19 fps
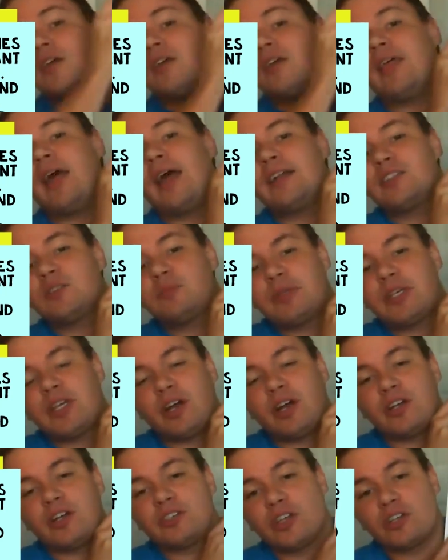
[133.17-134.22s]
That's
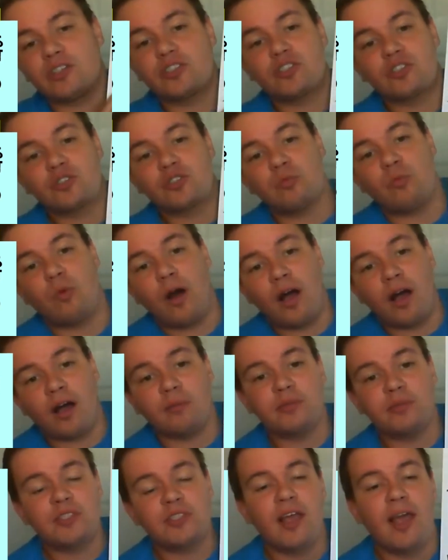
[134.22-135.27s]
because
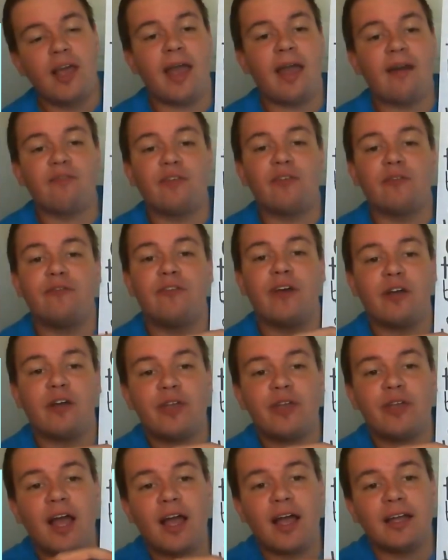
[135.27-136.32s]
swamps have a
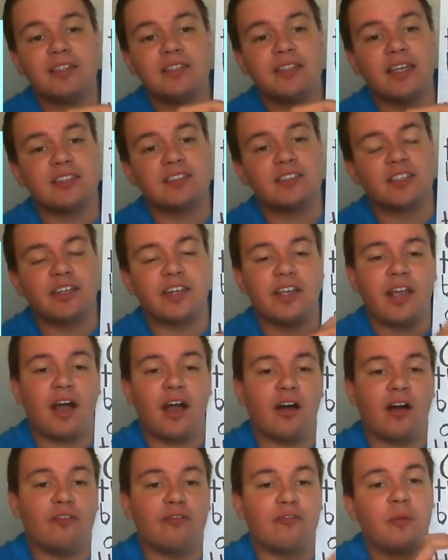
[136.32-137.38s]
very high density
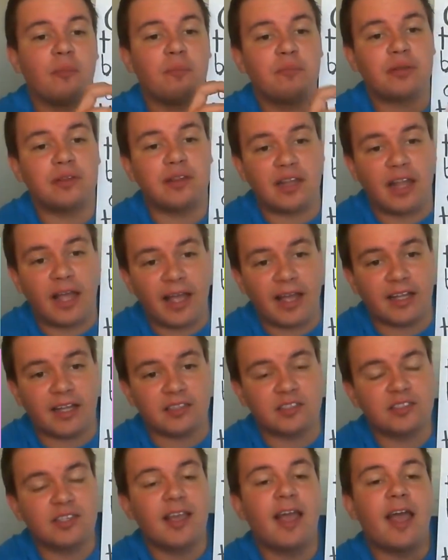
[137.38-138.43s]
of
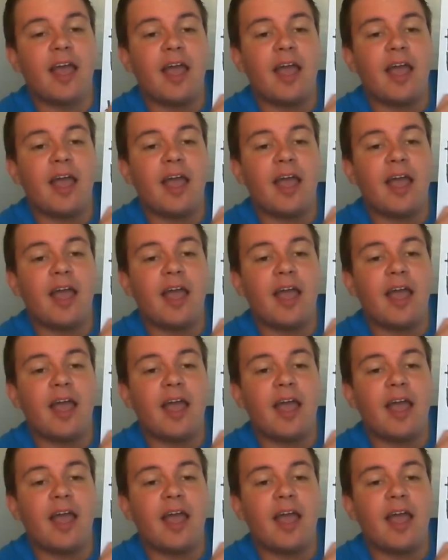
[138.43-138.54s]
plants,